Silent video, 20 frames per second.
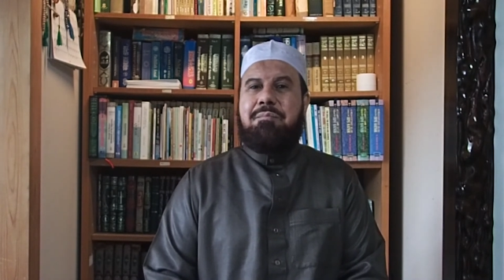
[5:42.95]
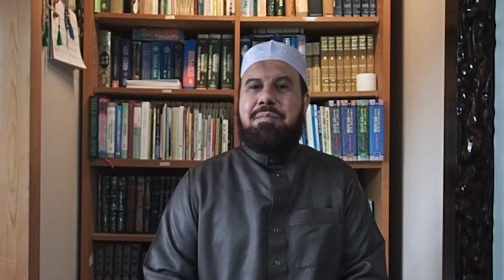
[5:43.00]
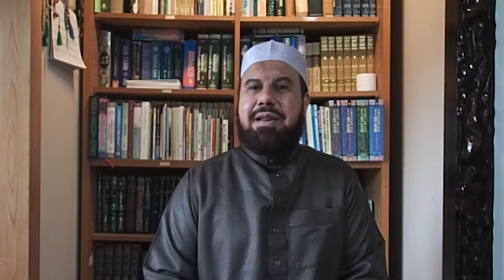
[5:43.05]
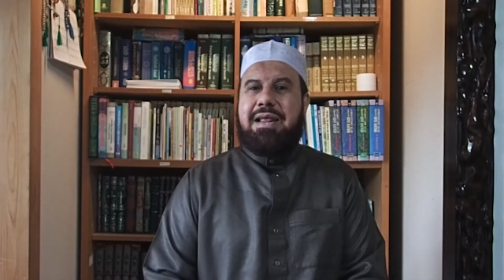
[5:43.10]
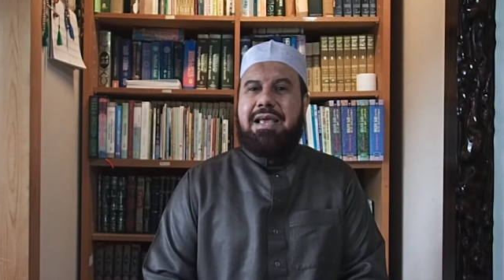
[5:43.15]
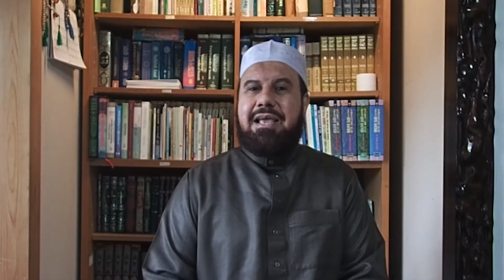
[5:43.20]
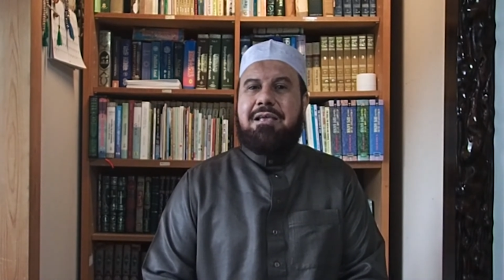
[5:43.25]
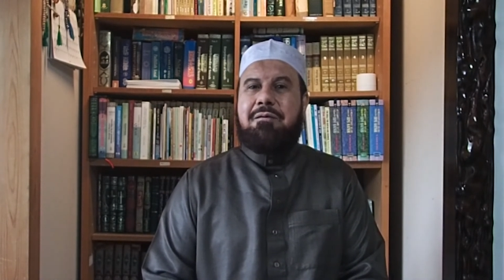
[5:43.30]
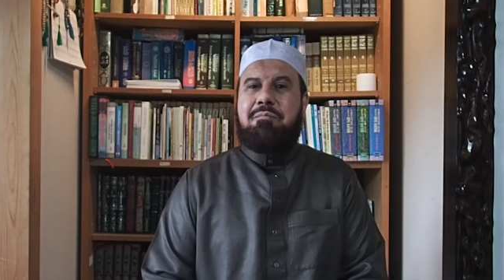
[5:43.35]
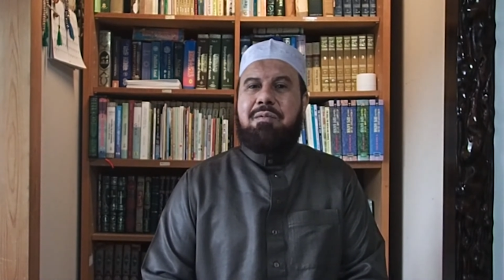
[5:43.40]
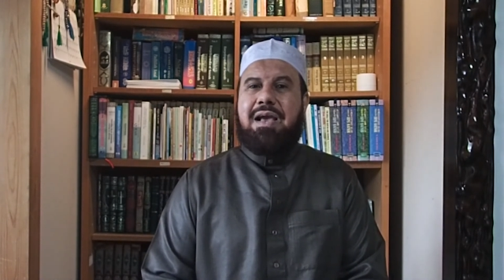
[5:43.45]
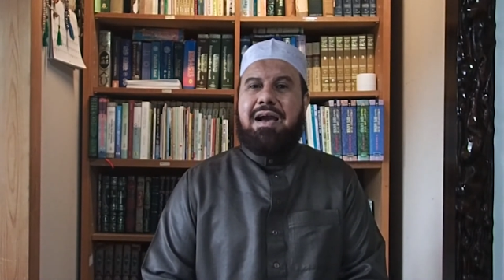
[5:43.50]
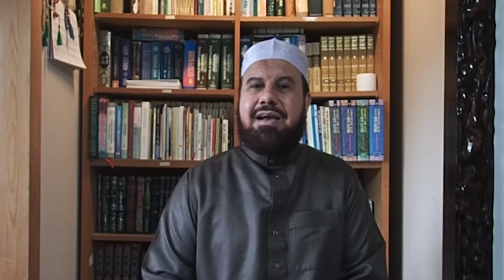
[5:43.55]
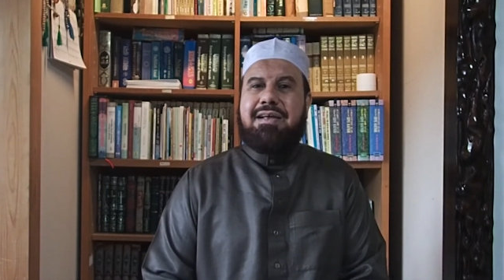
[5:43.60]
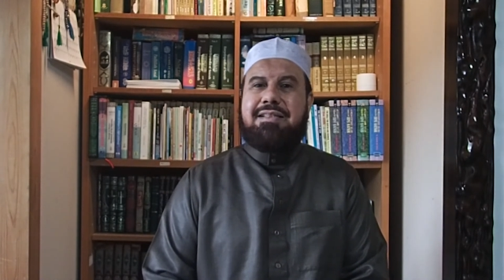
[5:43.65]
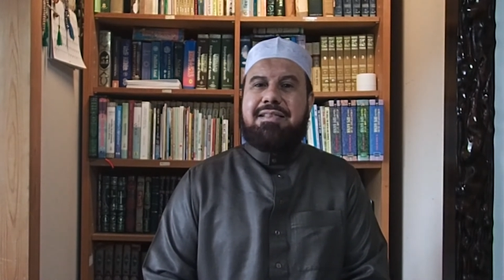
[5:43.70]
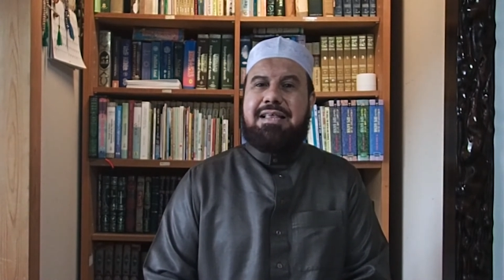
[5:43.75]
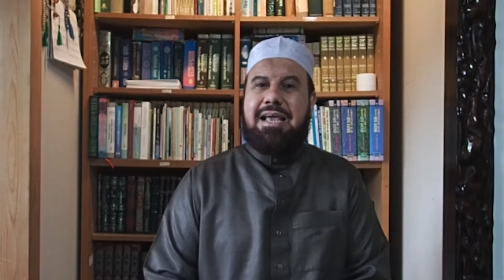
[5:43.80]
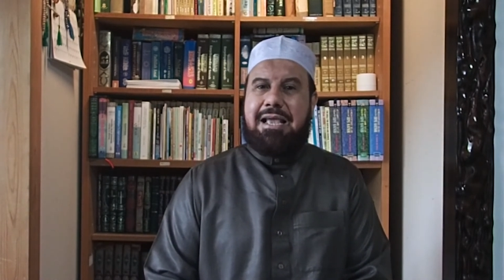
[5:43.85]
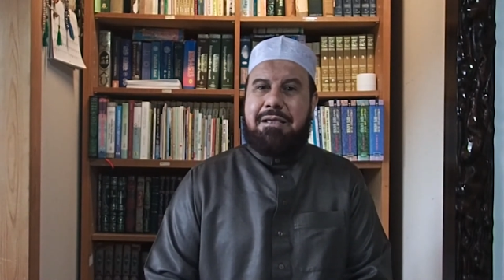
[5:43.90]
praying
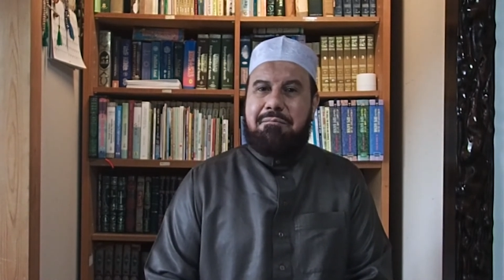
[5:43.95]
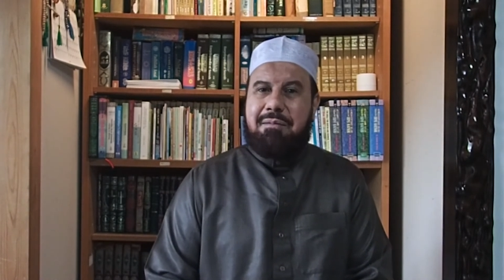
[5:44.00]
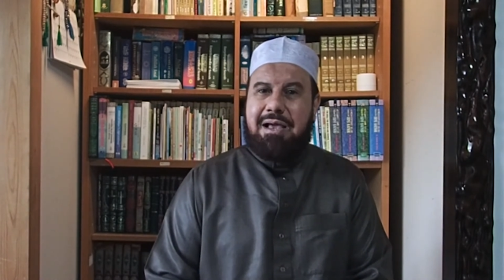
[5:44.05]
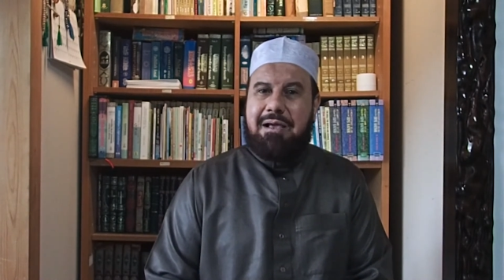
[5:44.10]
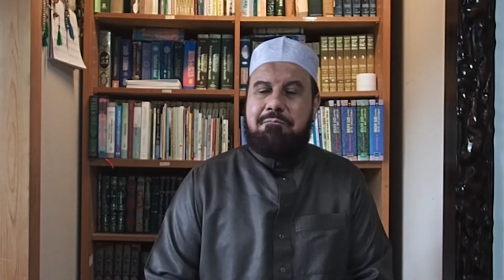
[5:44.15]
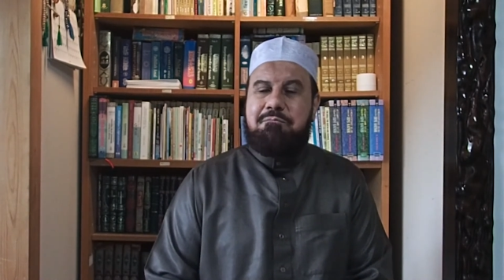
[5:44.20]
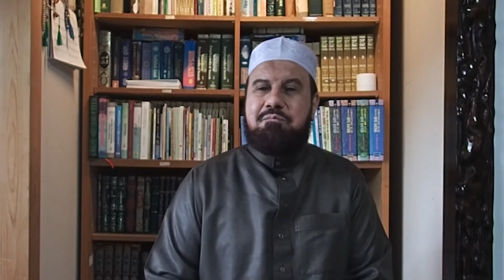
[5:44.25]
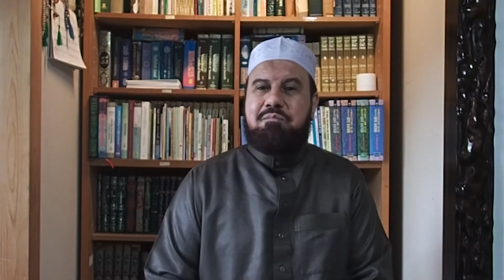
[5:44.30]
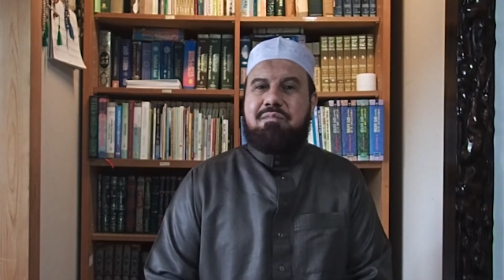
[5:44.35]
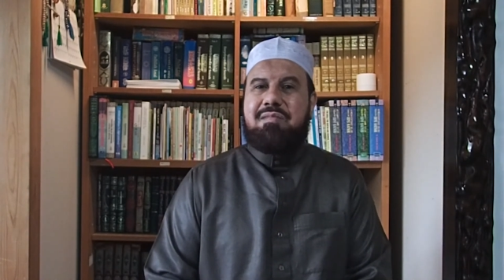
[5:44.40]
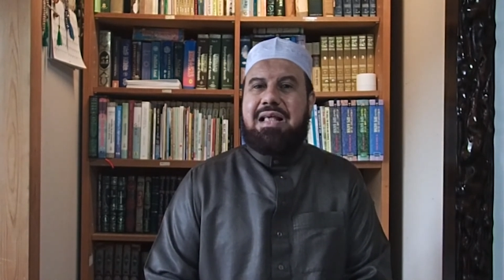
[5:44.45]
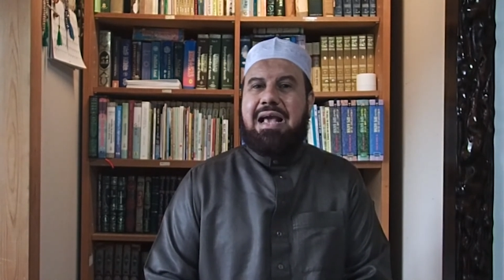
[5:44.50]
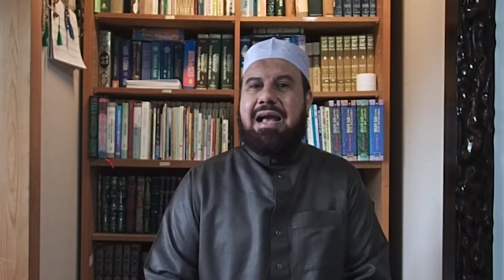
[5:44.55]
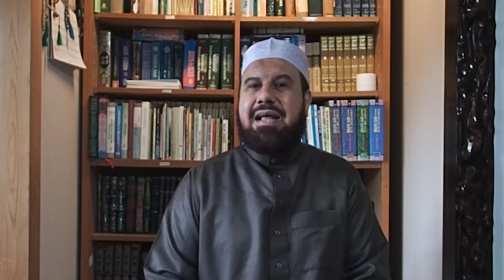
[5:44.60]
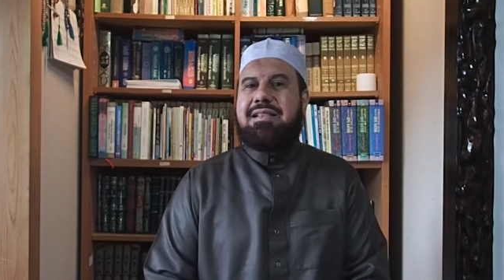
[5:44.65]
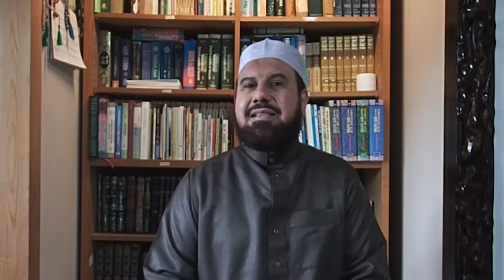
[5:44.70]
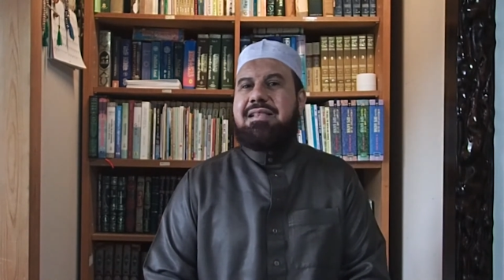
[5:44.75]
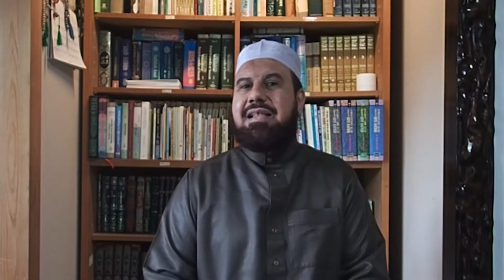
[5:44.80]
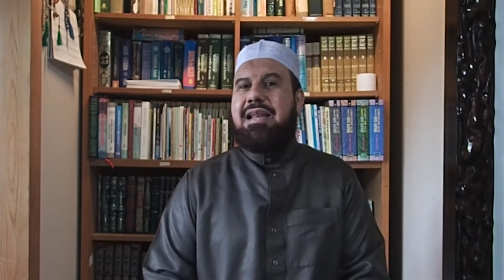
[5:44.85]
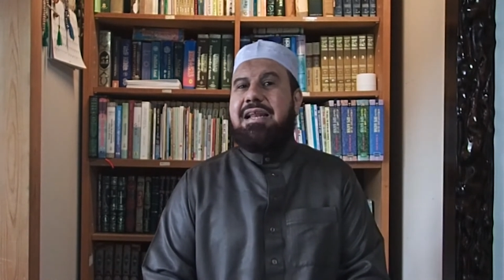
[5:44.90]
behind the Imam
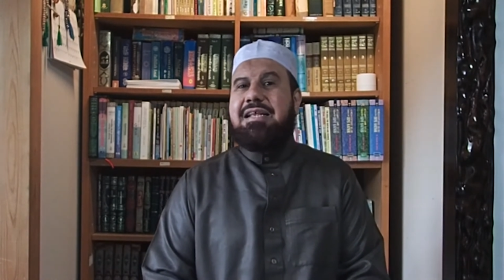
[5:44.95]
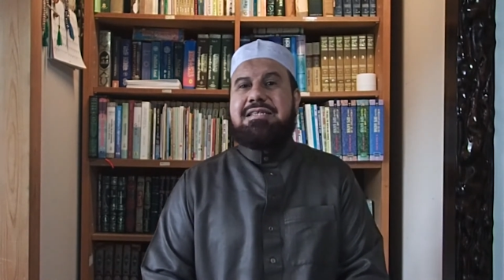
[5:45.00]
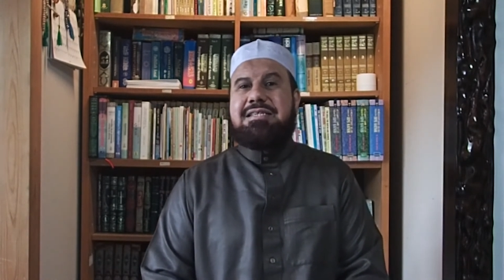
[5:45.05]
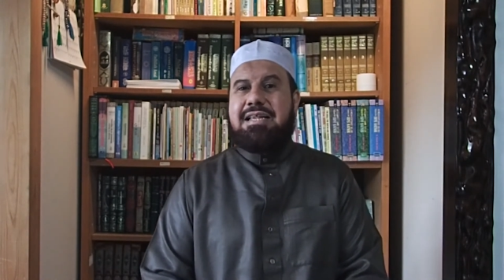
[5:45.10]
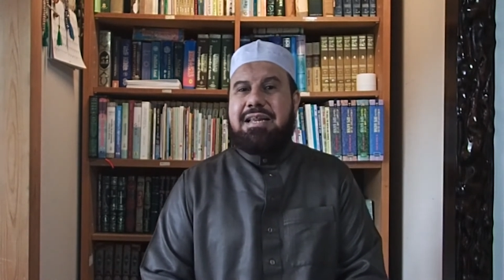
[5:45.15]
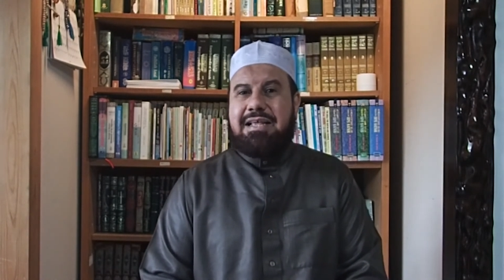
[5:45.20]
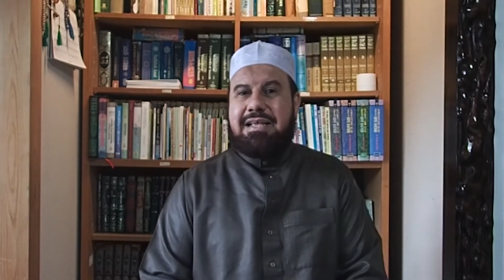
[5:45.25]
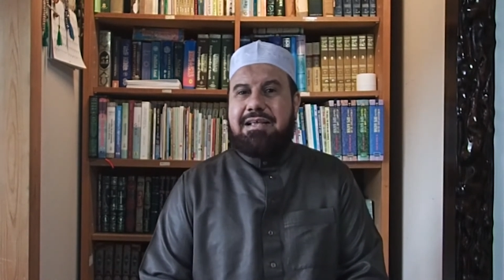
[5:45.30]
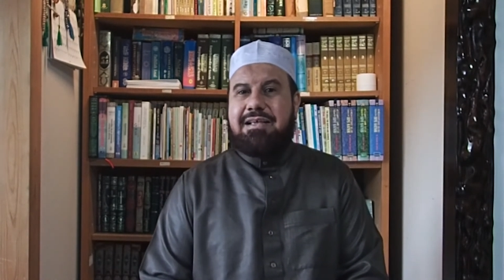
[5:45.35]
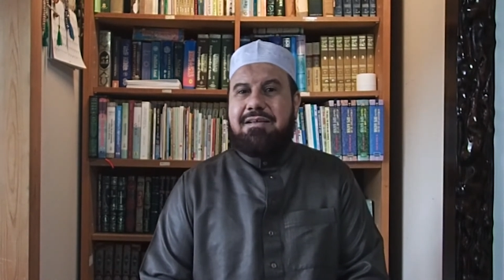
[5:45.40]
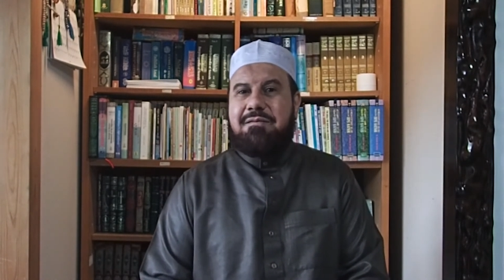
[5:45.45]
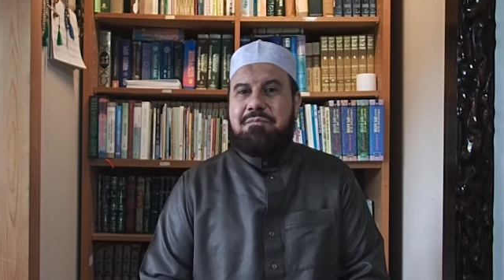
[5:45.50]
and listening.